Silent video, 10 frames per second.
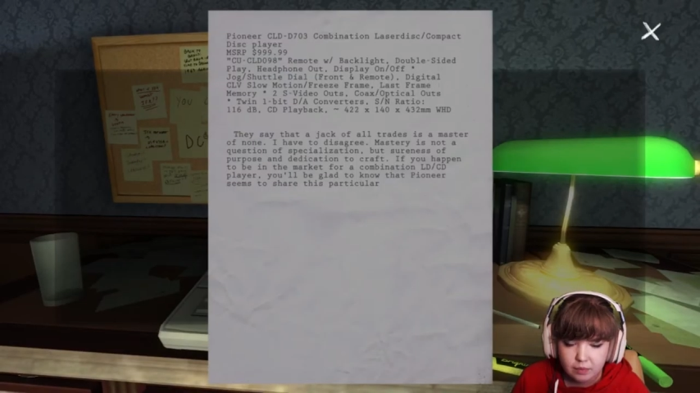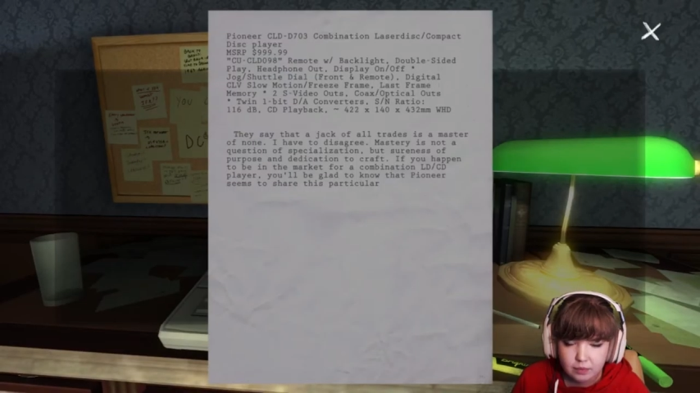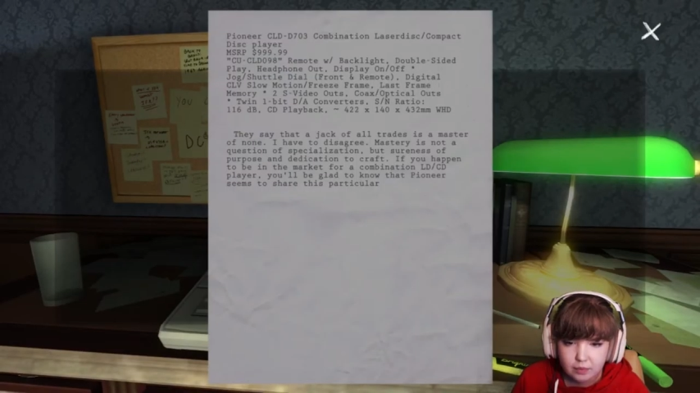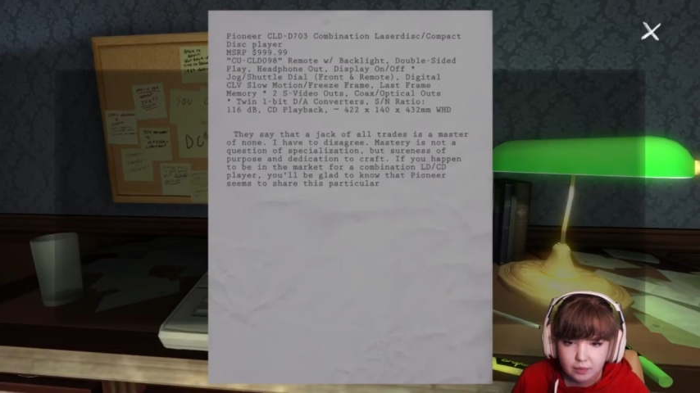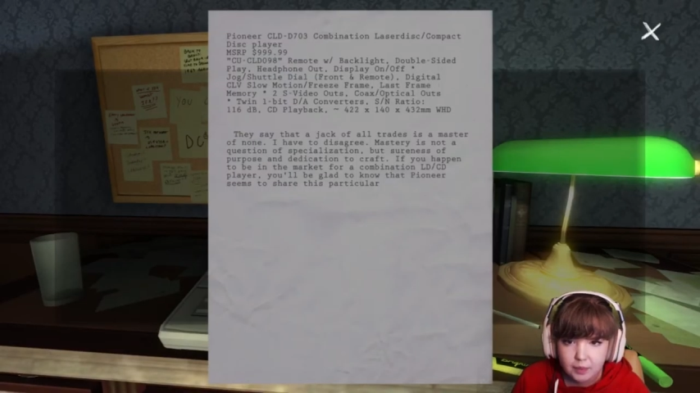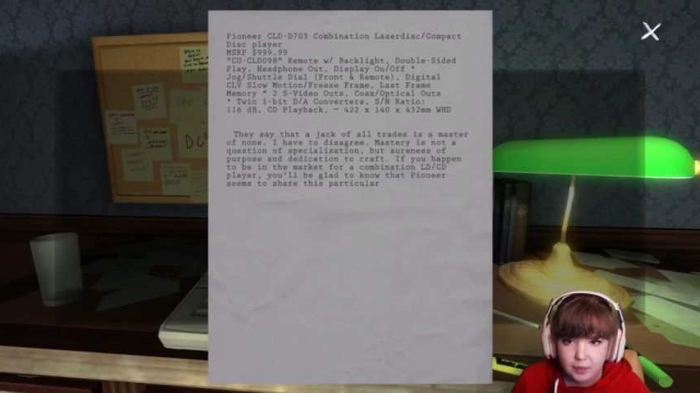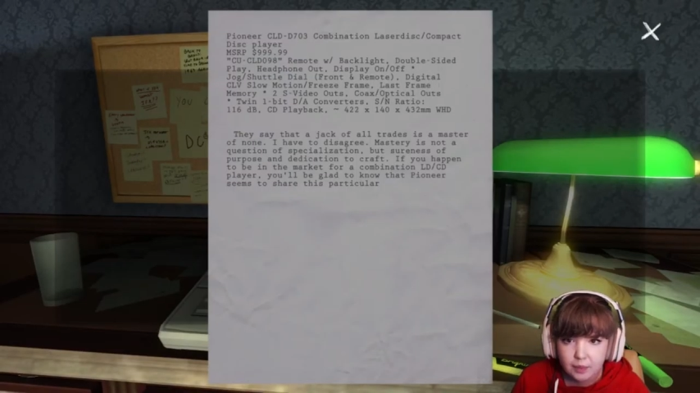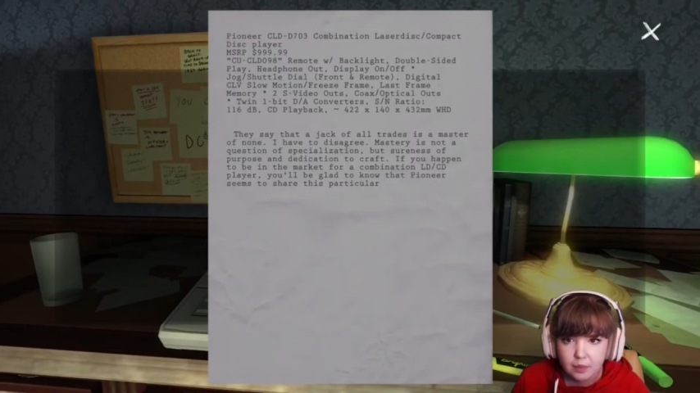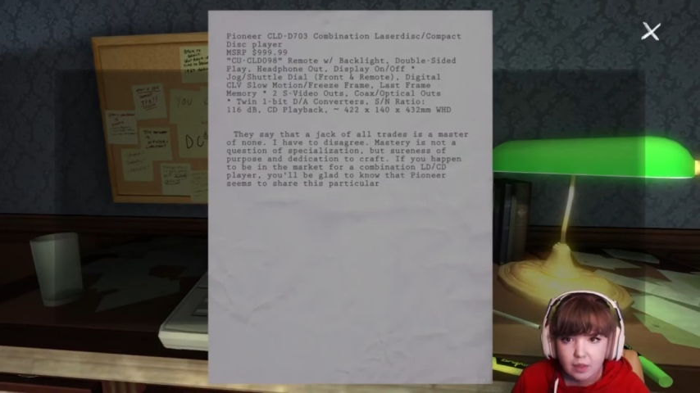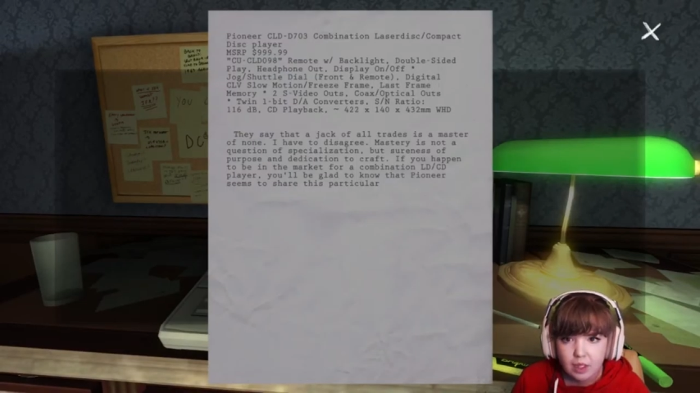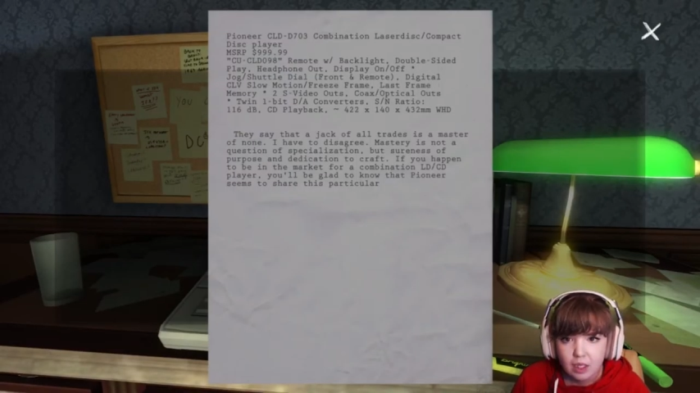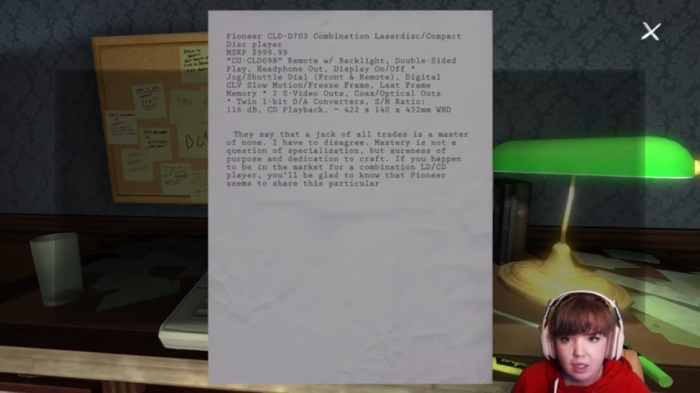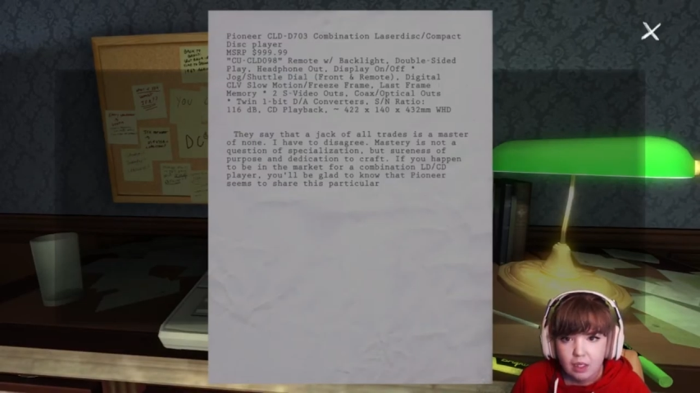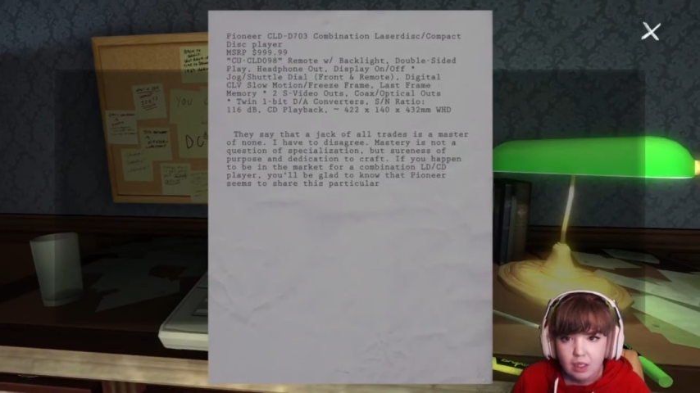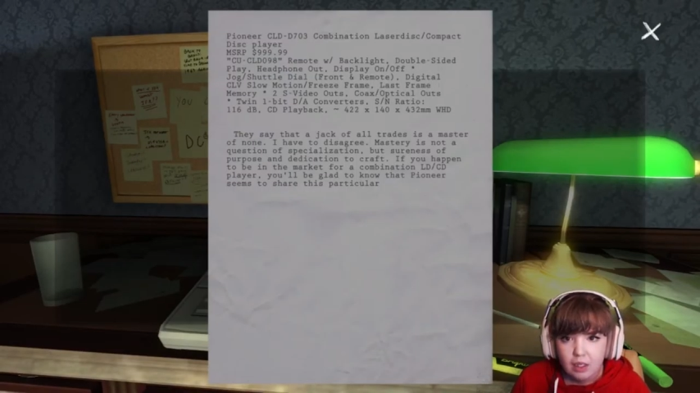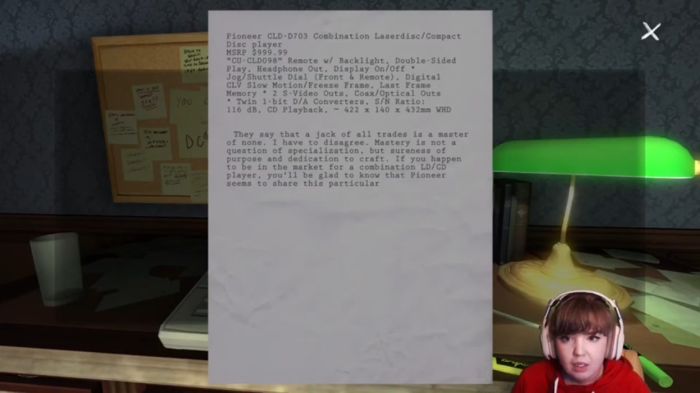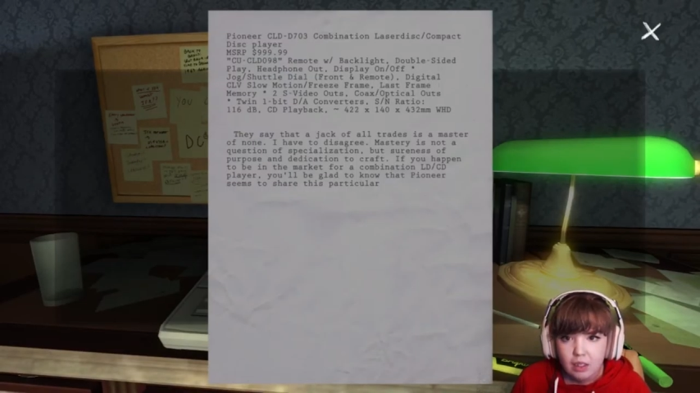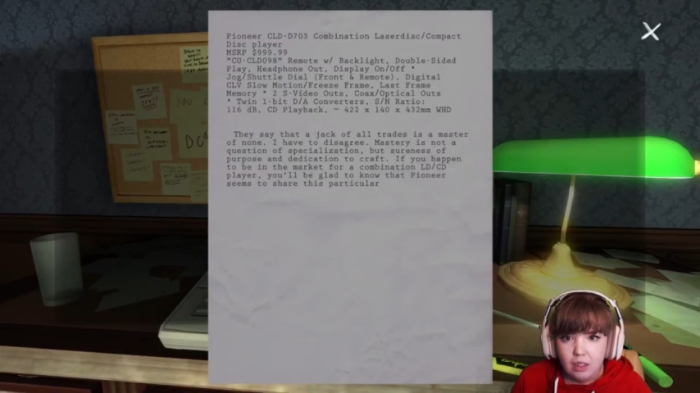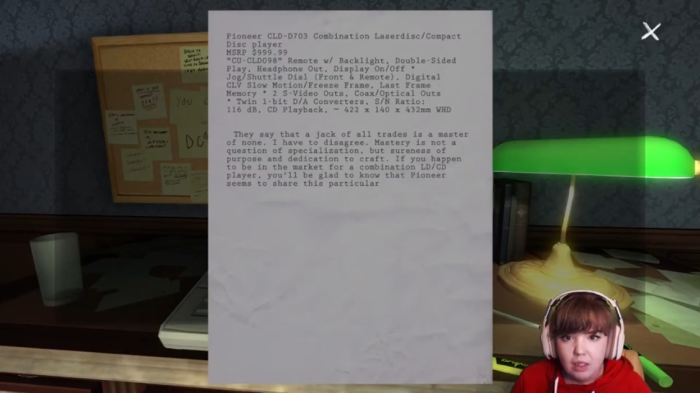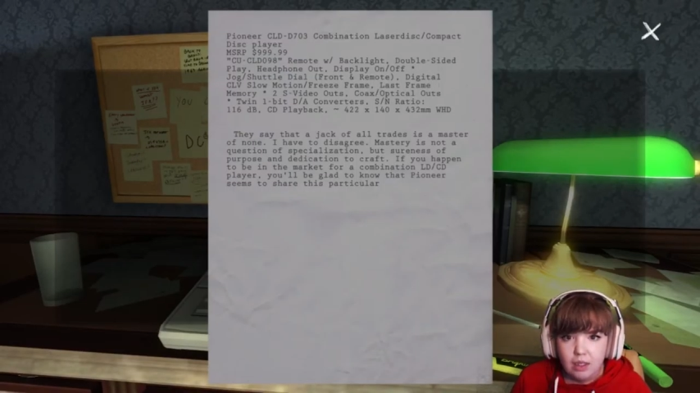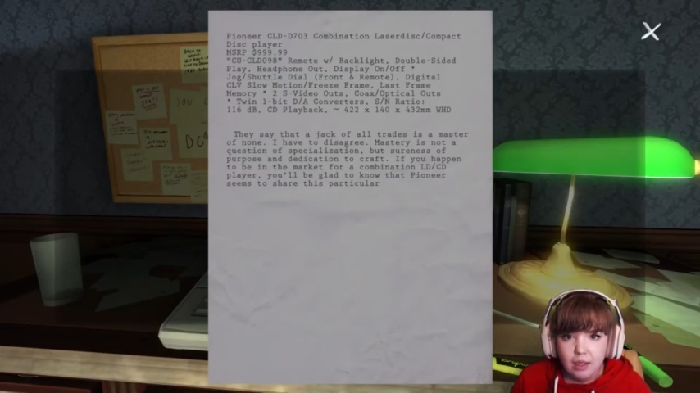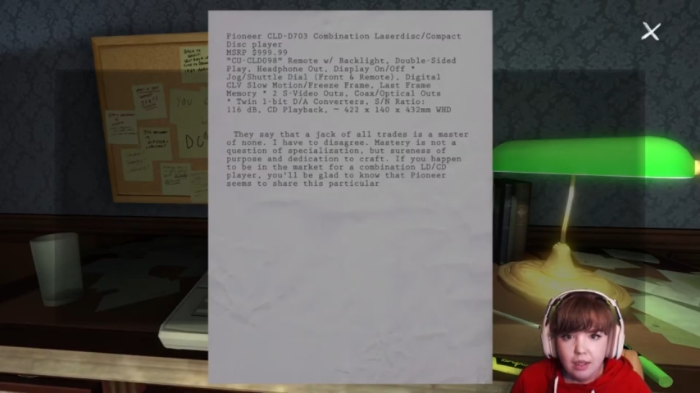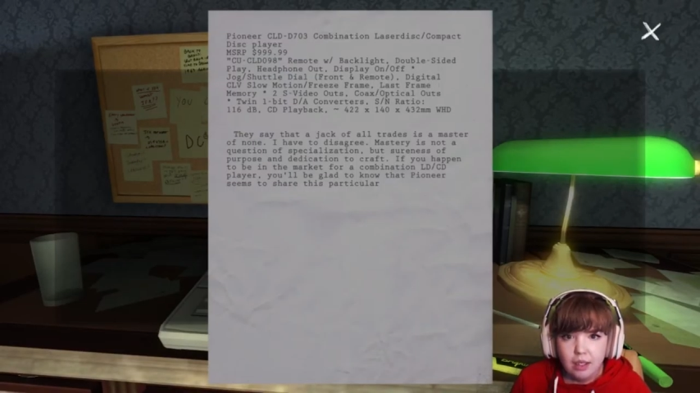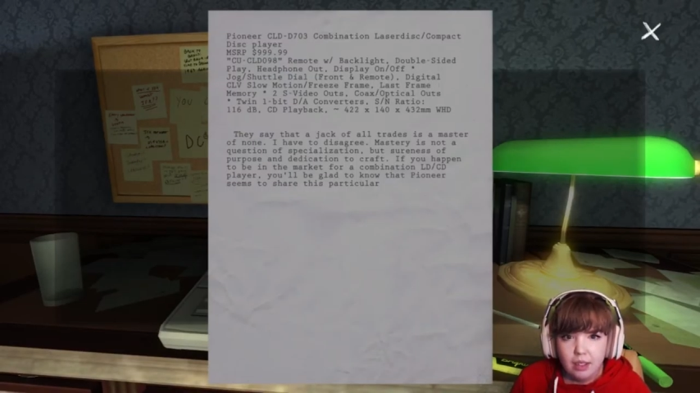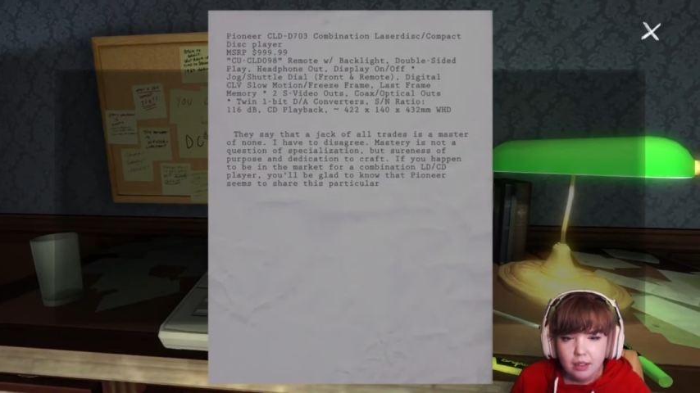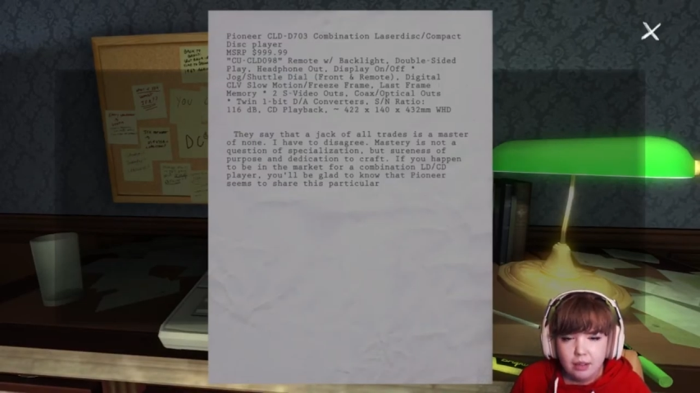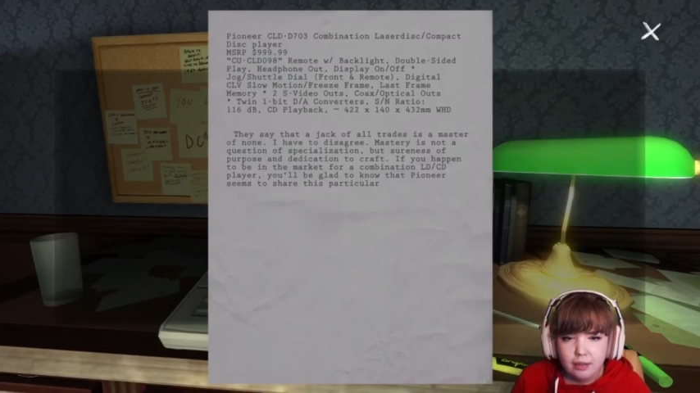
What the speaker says: (no one is talking)